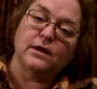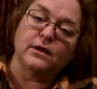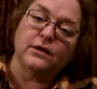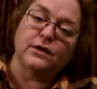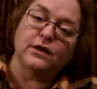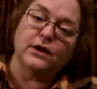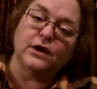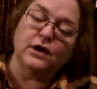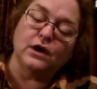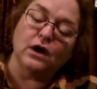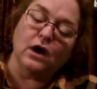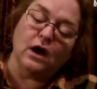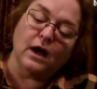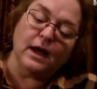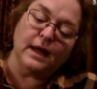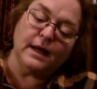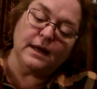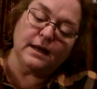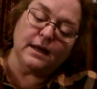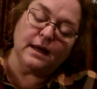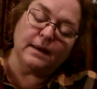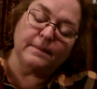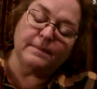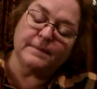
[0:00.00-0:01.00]
The
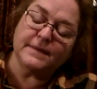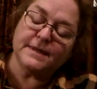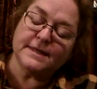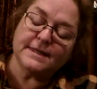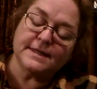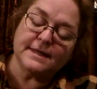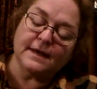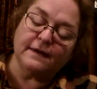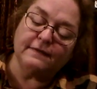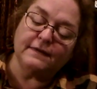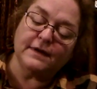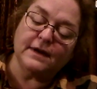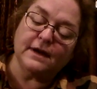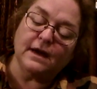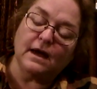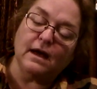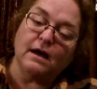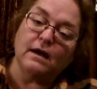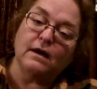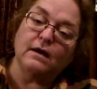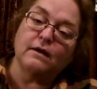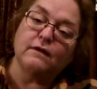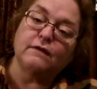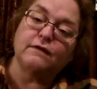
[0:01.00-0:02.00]
Seven
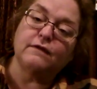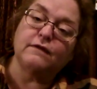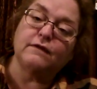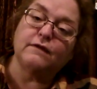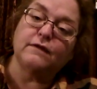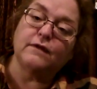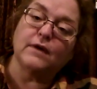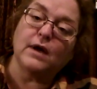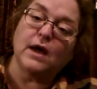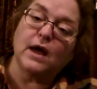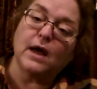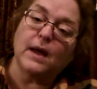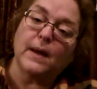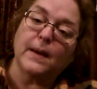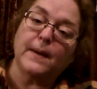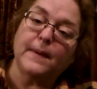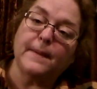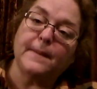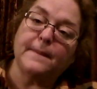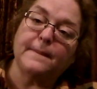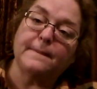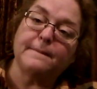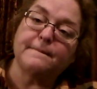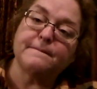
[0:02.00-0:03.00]
of
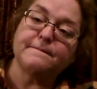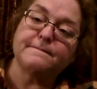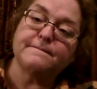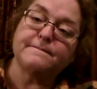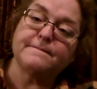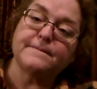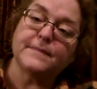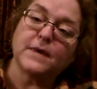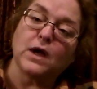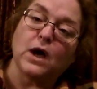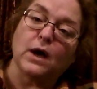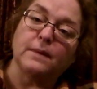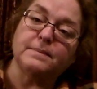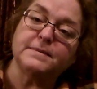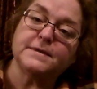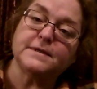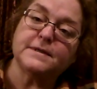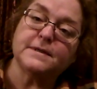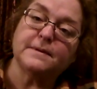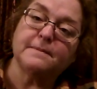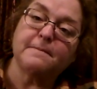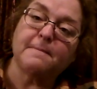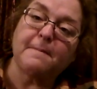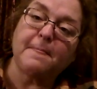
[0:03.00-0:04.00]

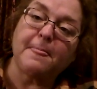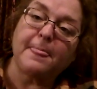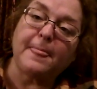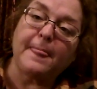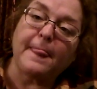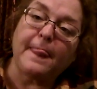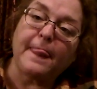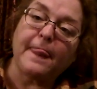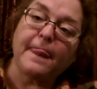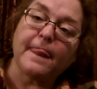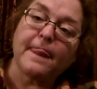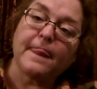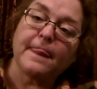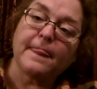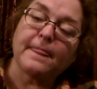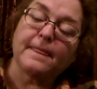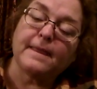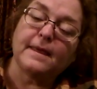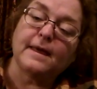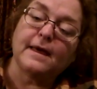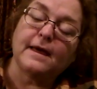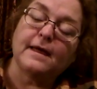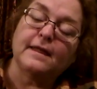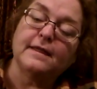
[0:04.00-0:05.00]
Cups.
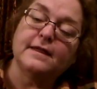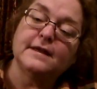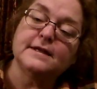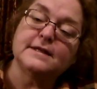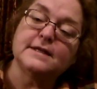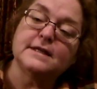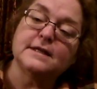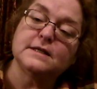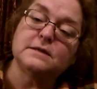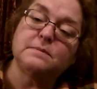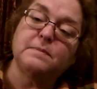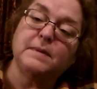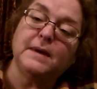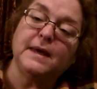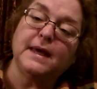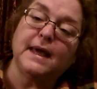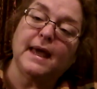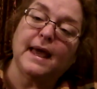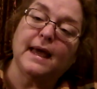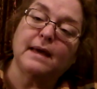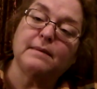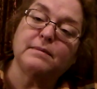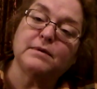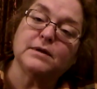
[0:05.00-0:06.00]
This is being
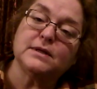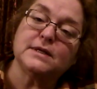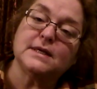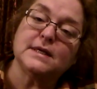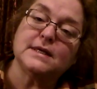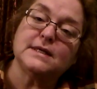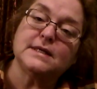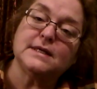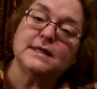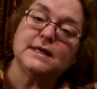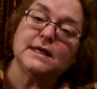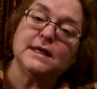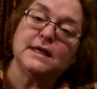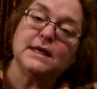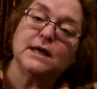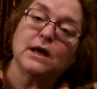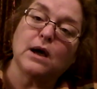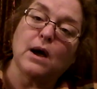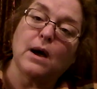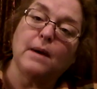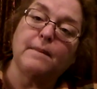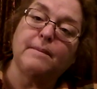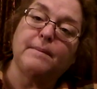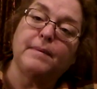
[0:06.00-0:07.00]
able to see
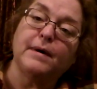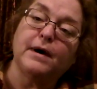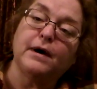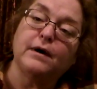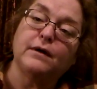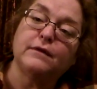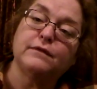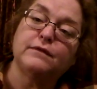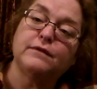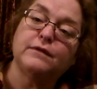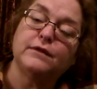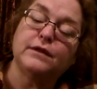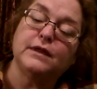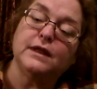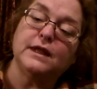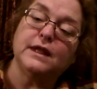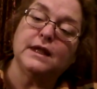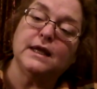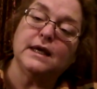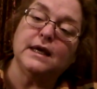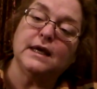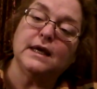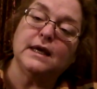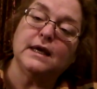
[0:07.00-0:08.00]
above
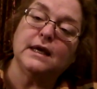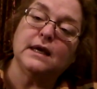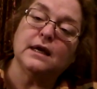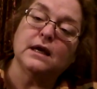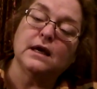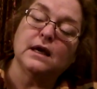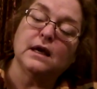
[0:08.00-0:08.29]
the